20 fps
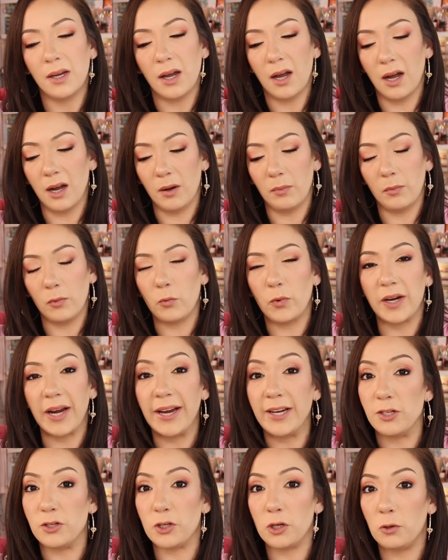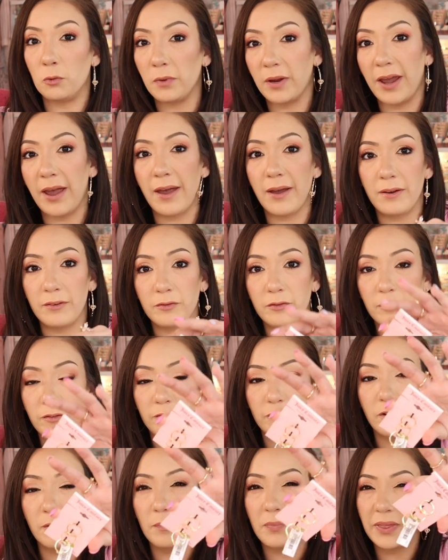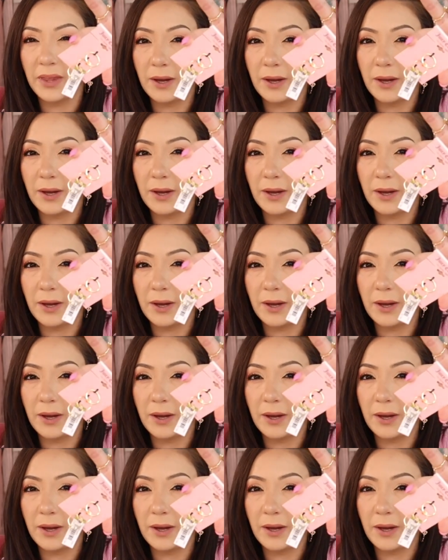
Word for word: um, what I don't have from